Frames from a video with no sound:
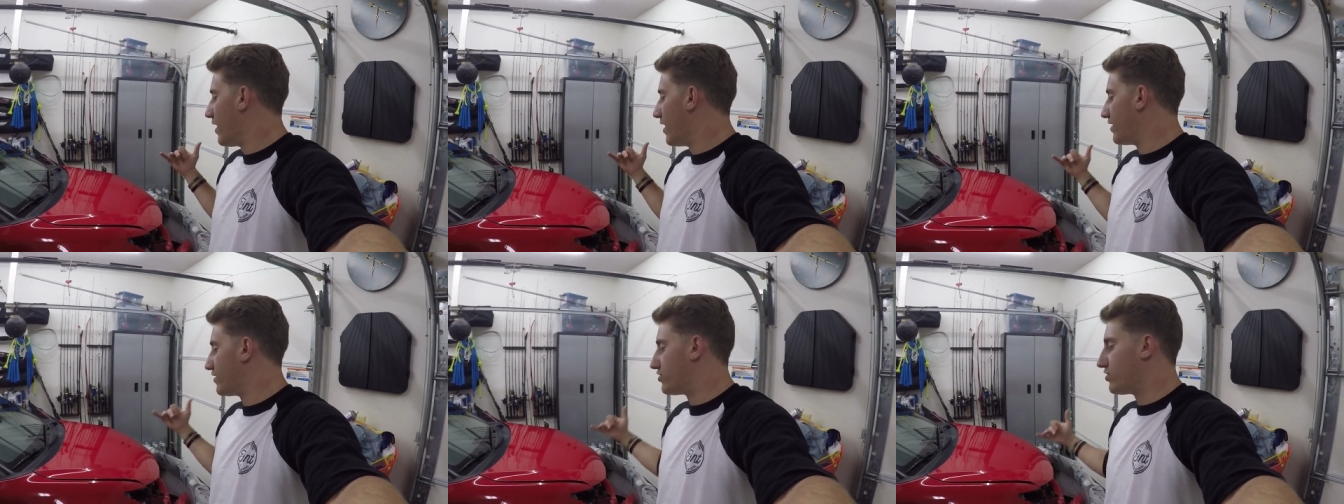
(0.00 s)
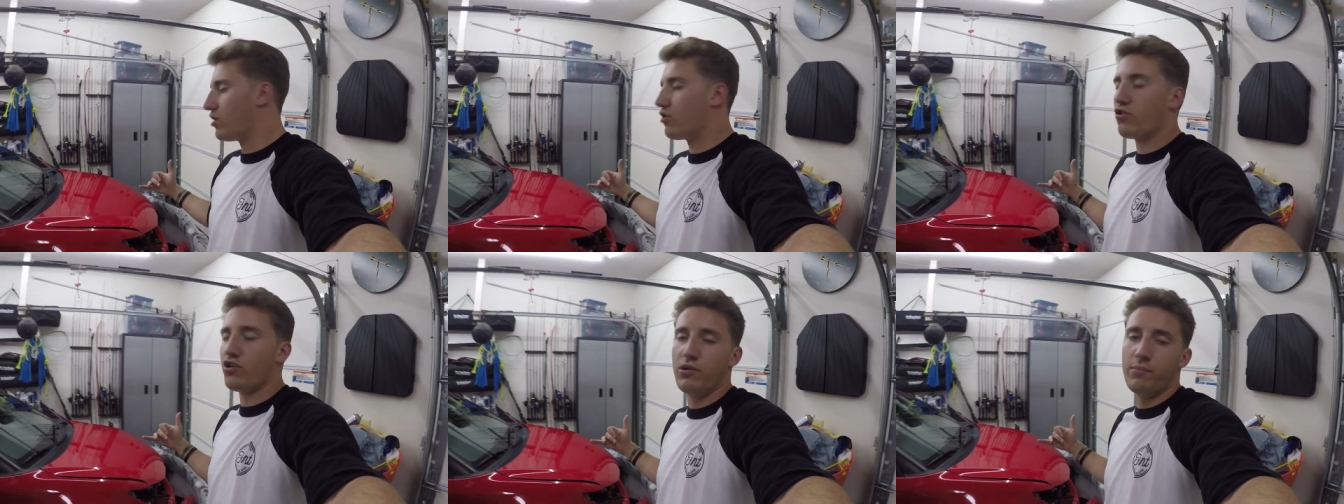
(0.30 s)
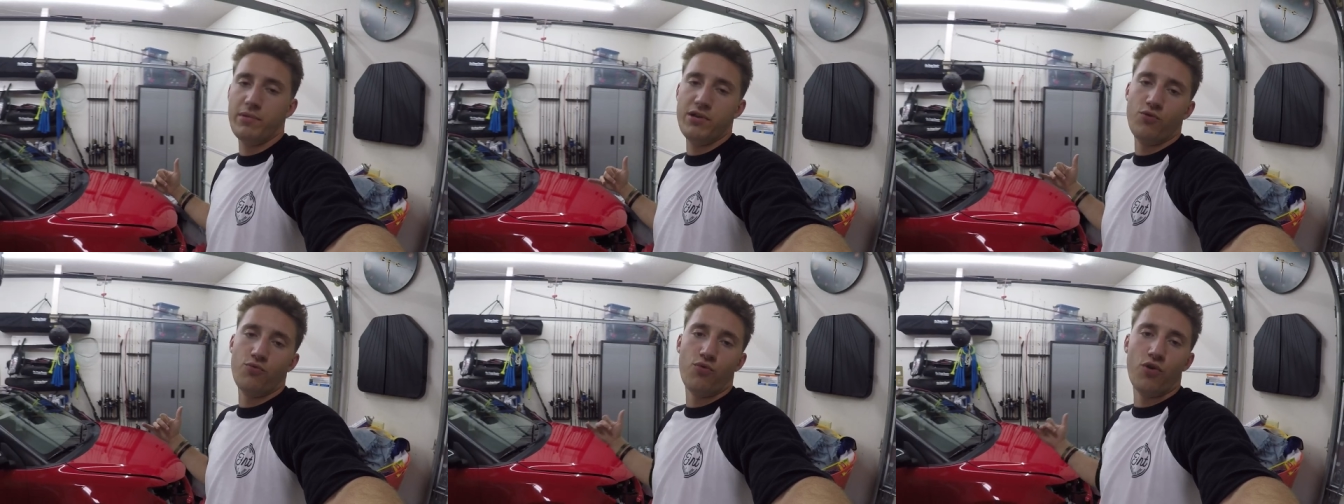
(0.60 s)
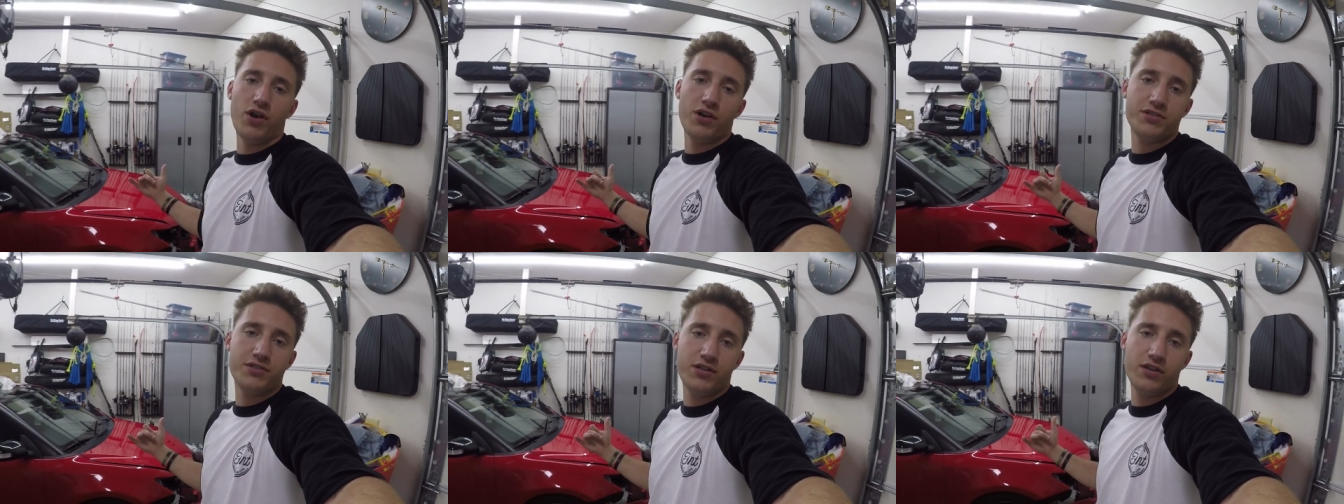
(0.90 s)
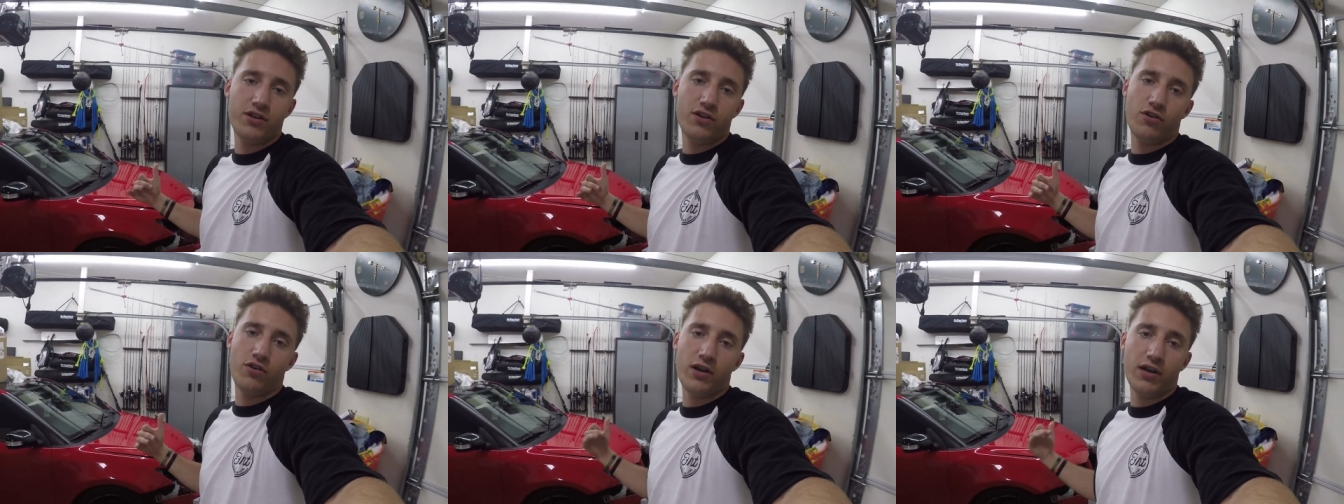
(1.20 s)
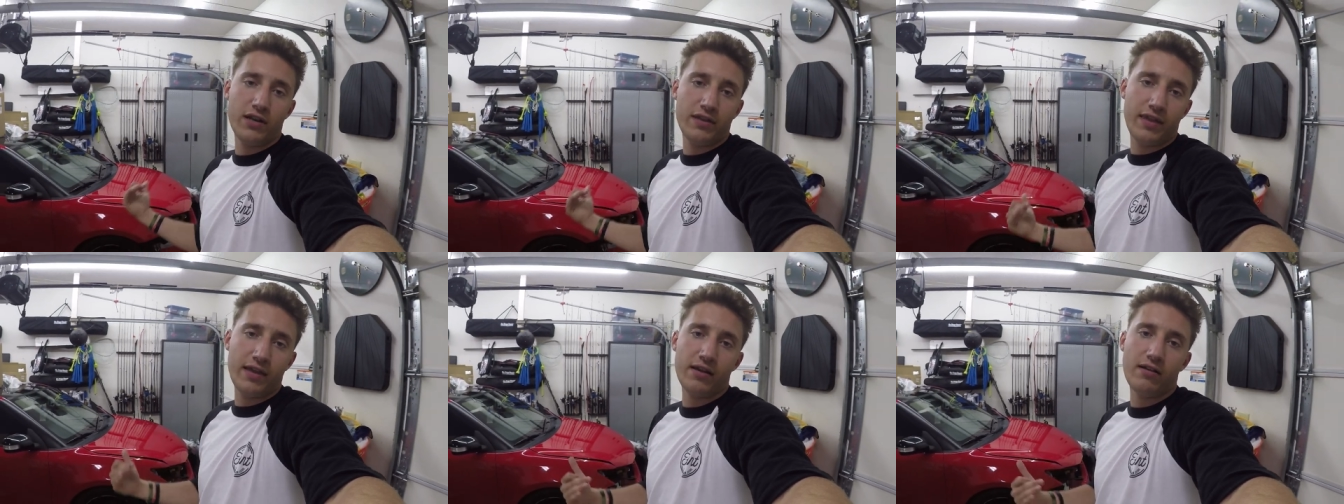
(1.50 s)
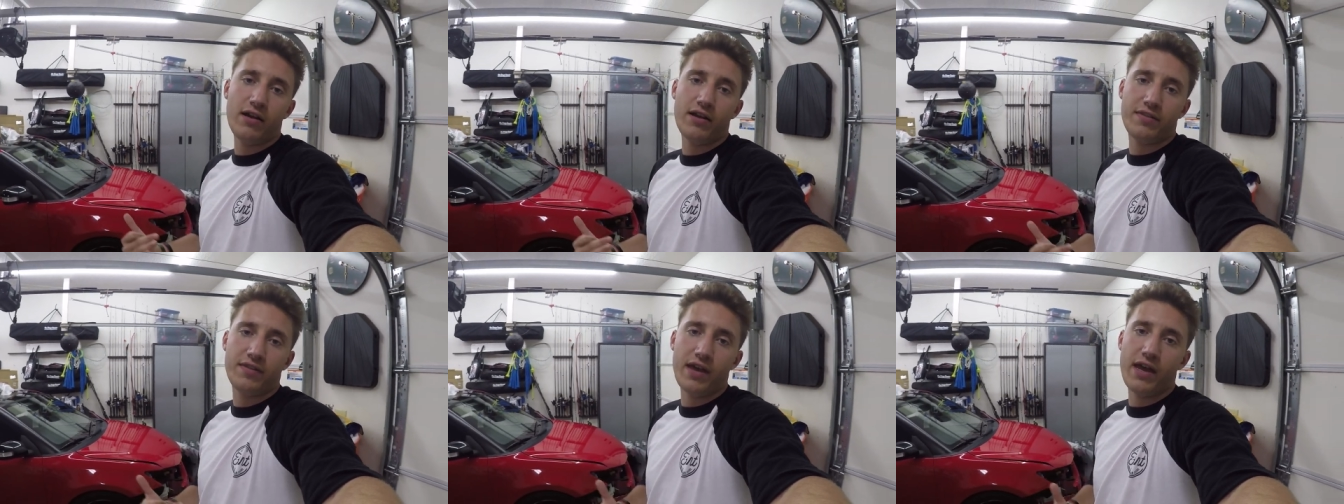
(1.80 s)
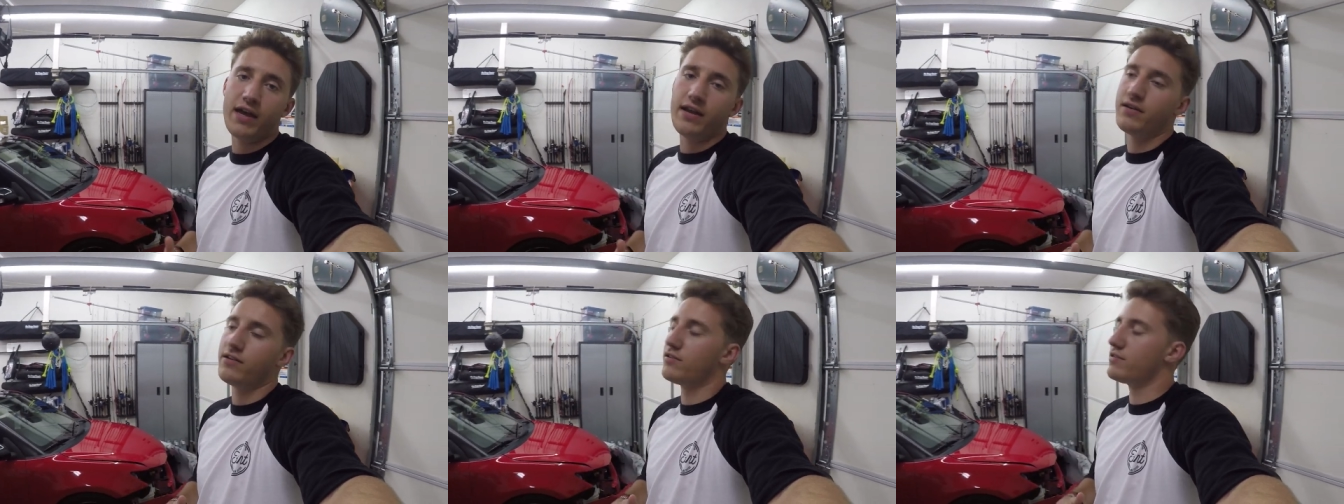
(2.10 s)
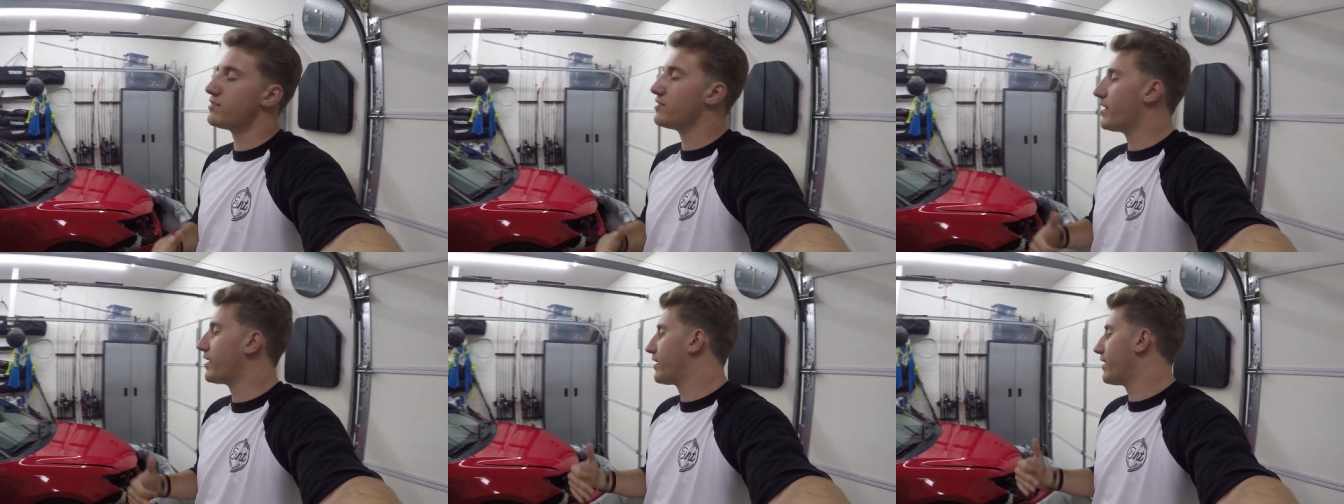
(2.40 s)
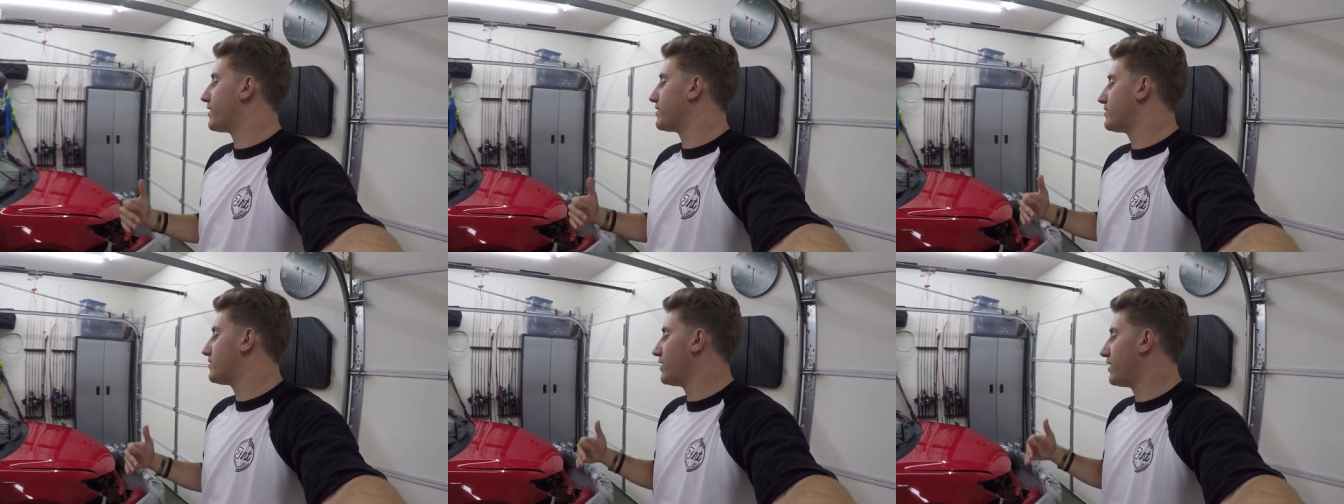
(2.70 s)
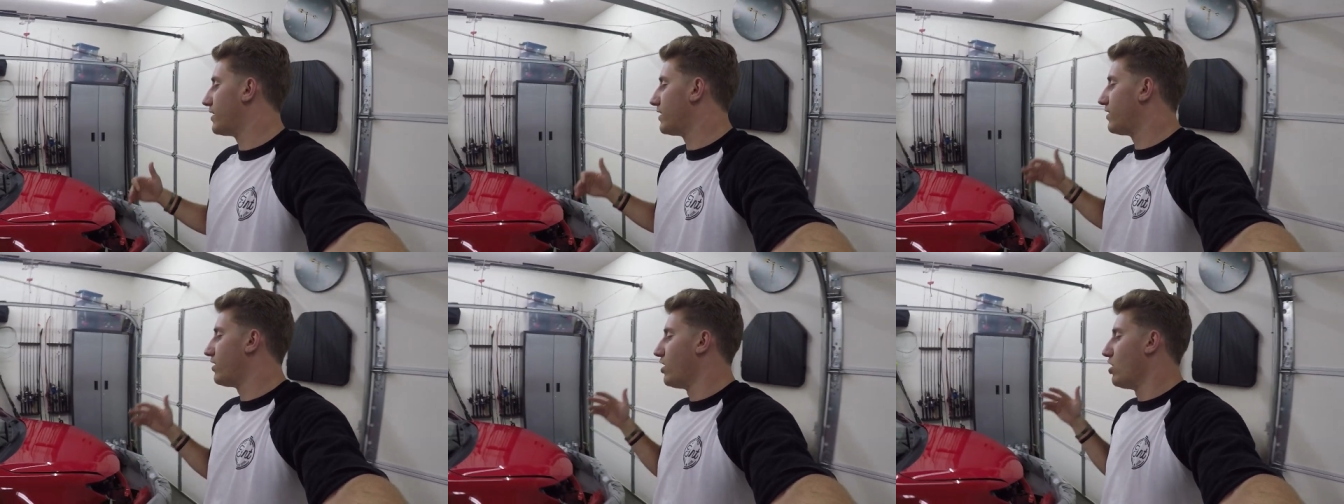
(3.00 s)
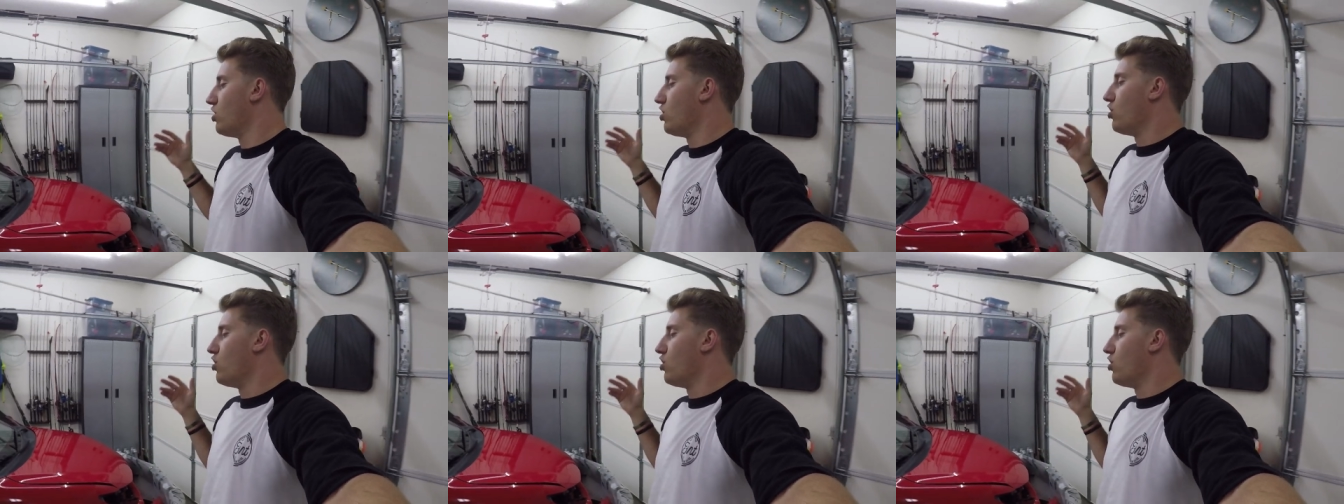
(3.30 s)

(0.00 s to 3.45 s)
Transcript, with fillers: it's not going to be rusting or anything like that, because like I said,